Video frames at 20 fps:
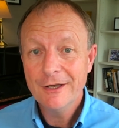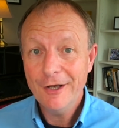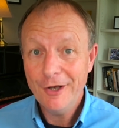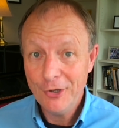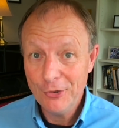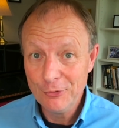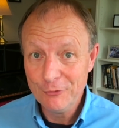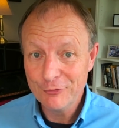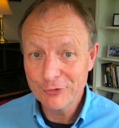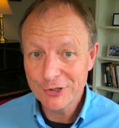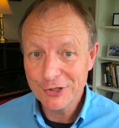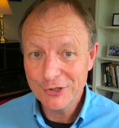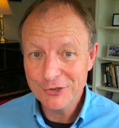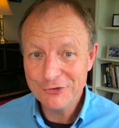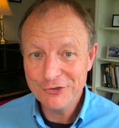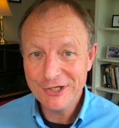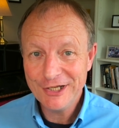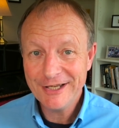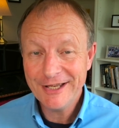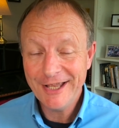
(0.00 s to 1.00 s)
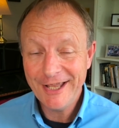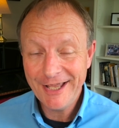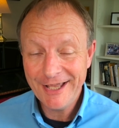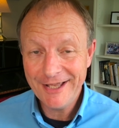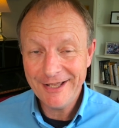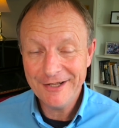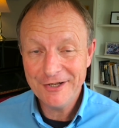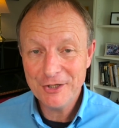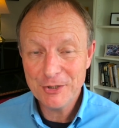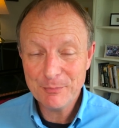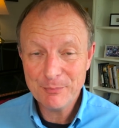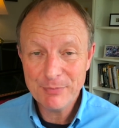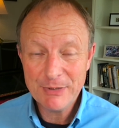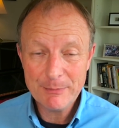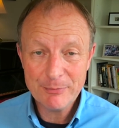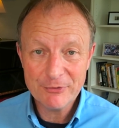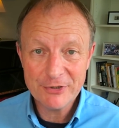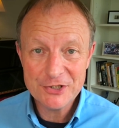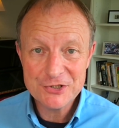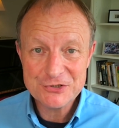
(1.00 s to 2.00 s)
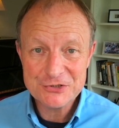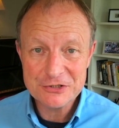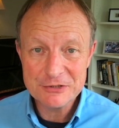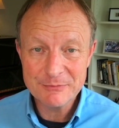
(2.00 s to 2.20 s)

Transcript: overloading, and preparation.